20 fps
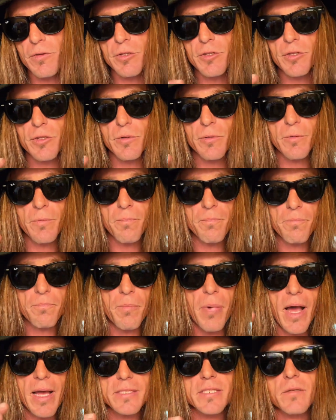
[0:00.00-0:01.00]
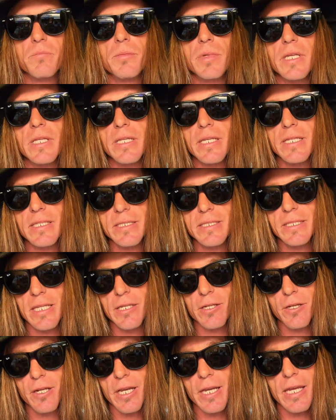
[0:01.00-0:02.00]
new possibilities that
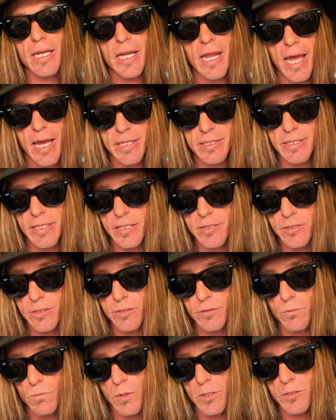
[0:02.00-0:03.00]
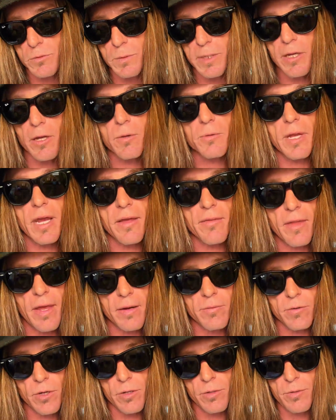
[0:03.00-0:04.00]
you're going to get access to once we go down
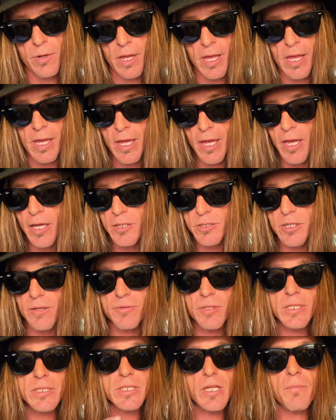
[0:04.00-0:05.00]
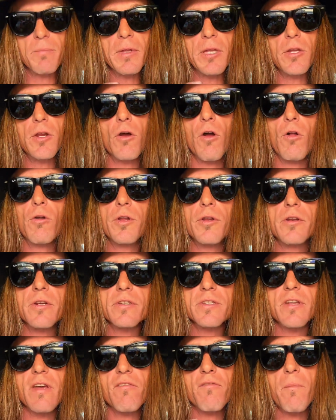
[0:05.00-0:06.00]
that road. So if there's something you're holding
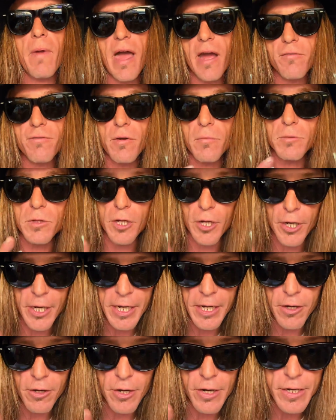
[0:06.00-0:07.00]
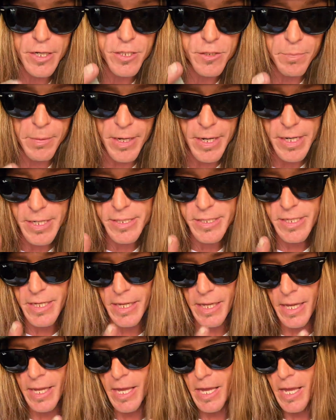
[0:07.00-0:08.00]
yourself back from learning or
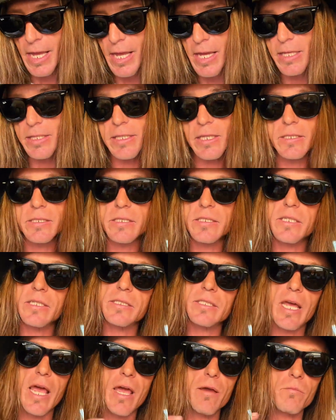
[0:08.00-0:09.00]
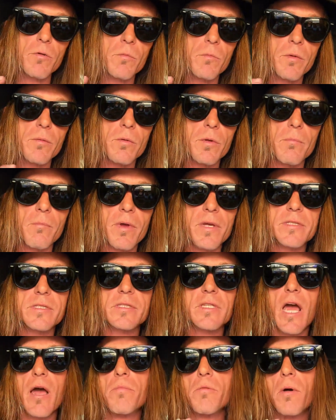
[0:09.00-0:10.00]
experiencing, this is the time when we must
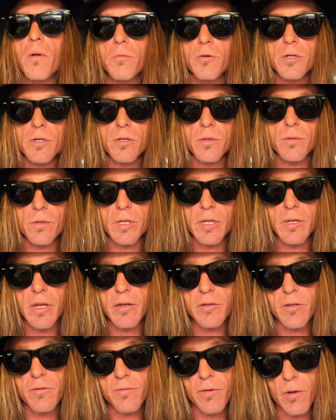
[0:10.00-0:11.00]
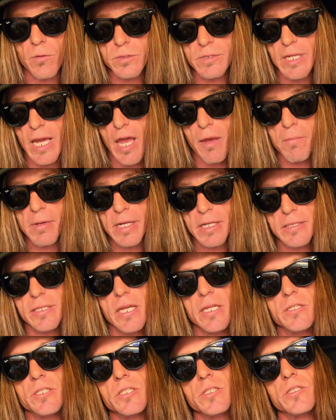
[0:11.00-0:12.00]
stop what we're doing and devote time and
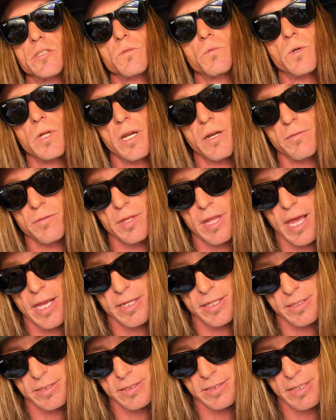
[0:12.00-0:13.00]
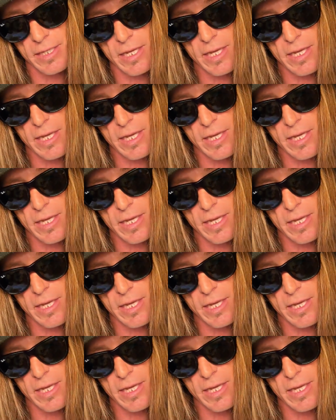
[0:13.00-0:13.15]
attention to whatever that is